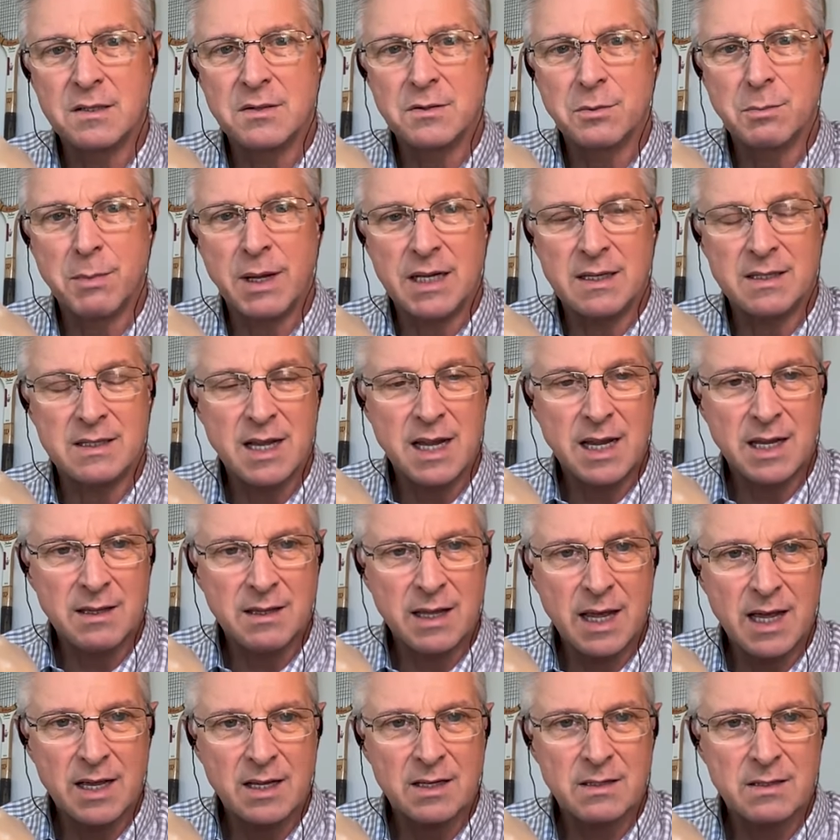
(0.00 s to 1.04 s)
to maintain
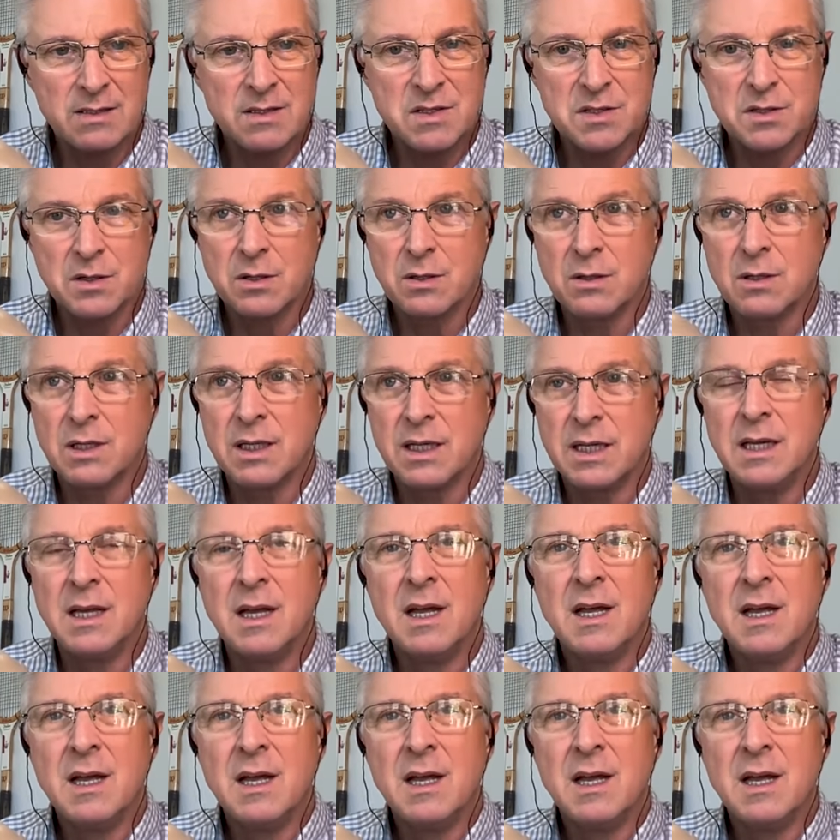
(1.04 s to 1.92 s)
that slowly